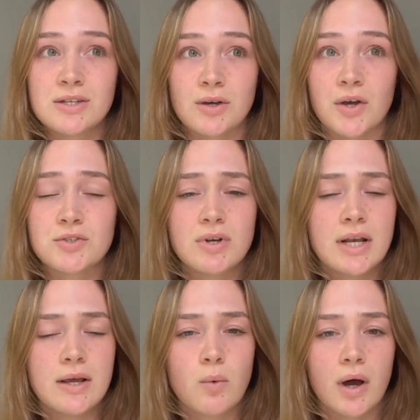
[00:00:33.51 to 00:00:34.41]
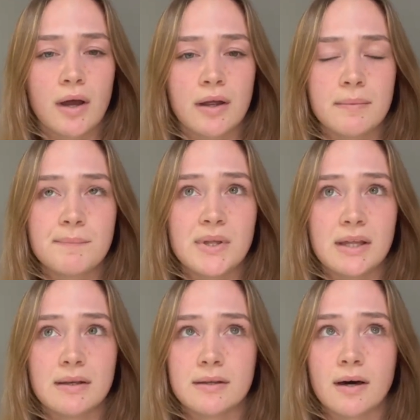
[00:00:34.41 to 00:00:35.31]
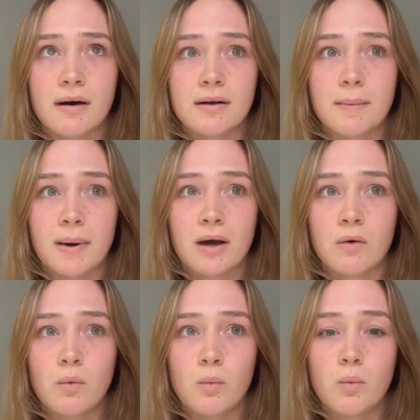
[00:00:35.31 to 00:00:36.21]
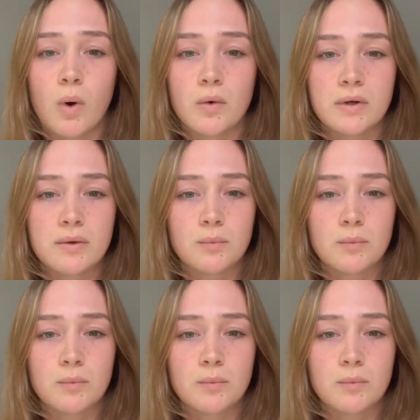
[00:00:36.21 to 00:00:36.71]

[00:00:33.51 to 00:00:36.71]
So I was really quite in the dark about what